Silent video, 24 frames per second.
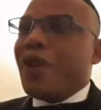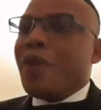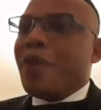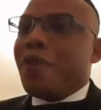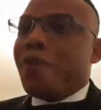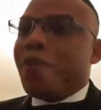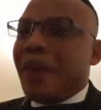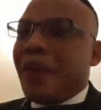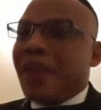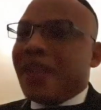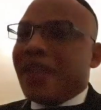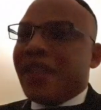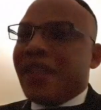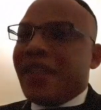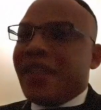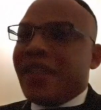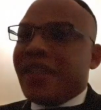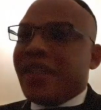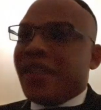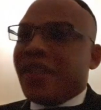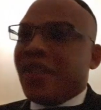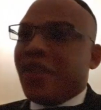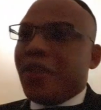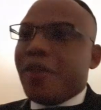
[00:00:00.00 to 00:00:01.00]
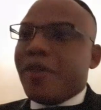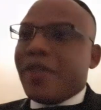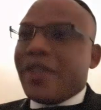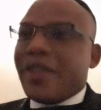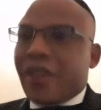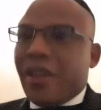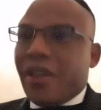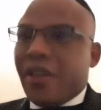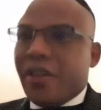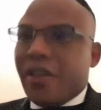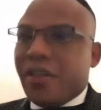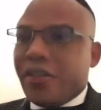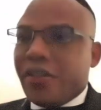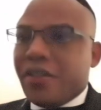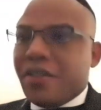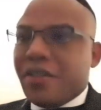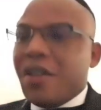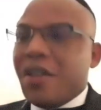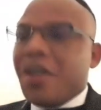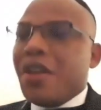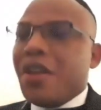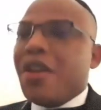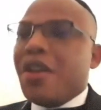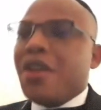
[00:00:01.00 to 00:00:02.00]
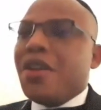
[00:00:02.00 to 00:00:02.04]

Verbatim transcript: for the presidency to be returned